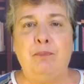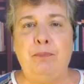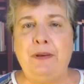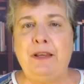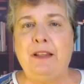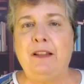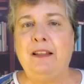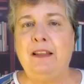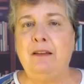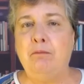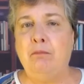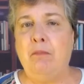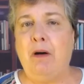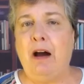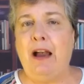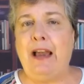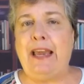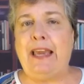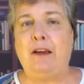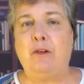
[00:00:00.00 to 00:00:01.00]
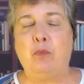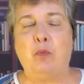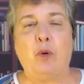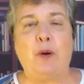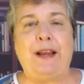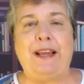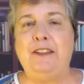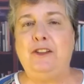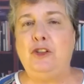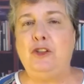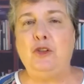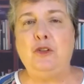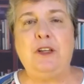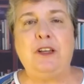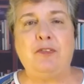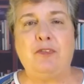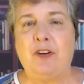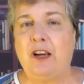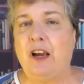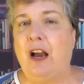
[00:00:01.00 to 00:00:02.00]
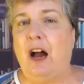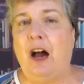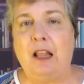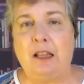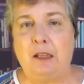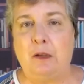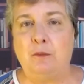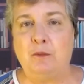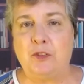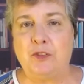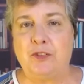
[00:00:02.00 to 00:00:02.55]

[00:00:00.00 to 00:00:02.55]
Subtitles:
Bill and Mike were in two different columns